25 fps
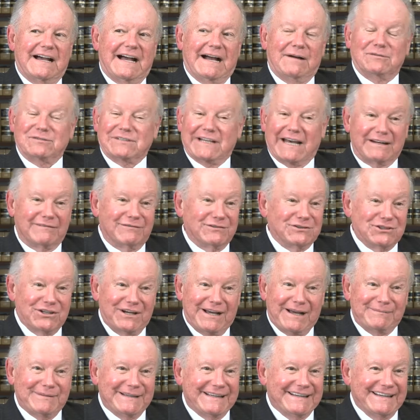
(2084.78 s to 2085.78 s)
I was out of a
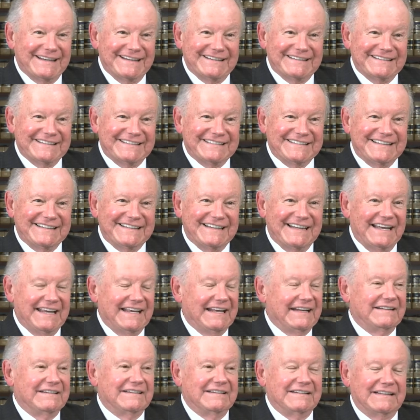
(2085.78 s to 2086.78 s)
job again. Yeah. I
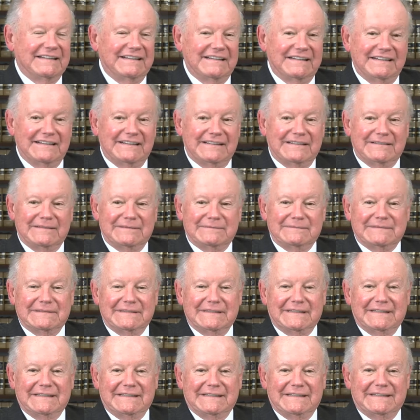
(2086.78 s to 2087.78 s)
had uh,
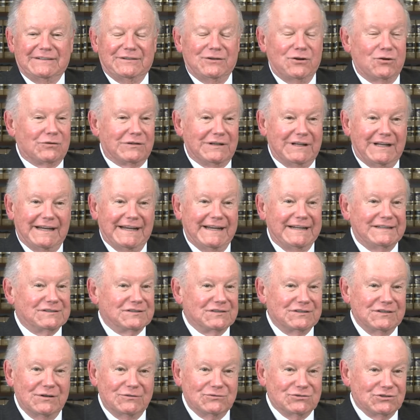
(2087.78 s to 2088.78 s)
no
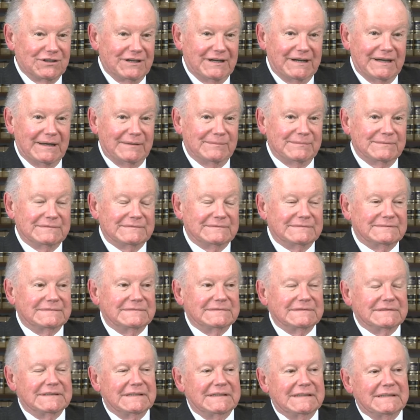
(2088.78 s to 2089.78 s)
clients, no job.
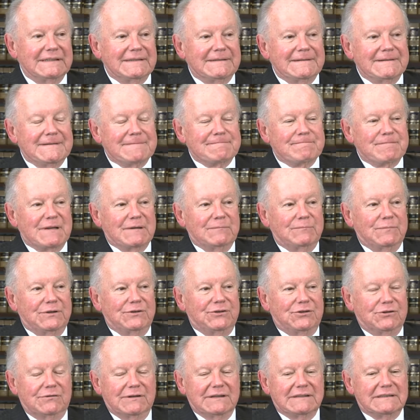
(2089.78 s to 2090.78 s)

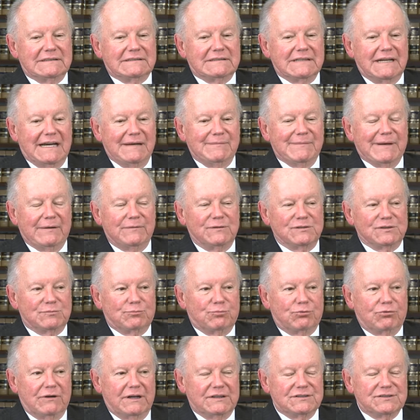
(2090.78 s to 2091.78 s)
But during the time I was
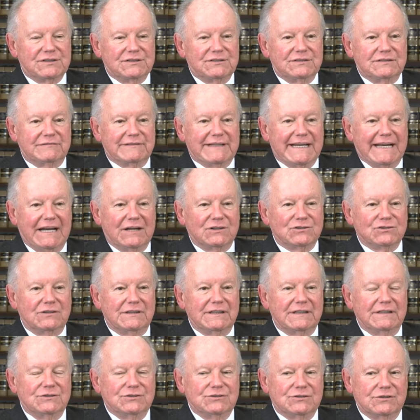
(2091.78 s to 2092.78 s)
president of
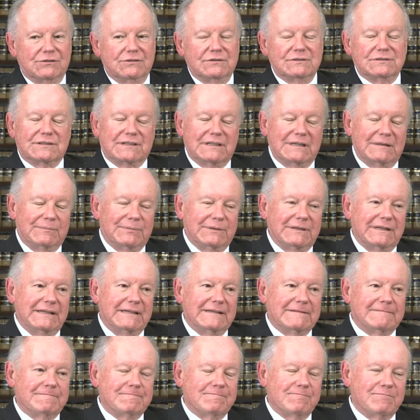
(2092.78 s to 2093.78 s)
Casualty Insurance
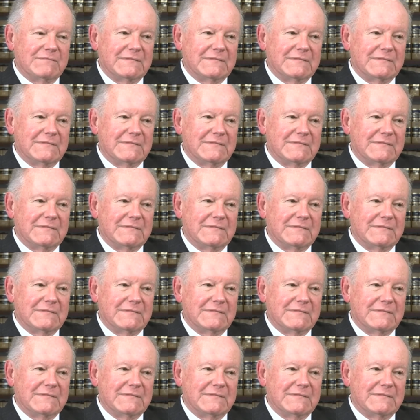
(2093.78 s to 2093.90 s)
Company,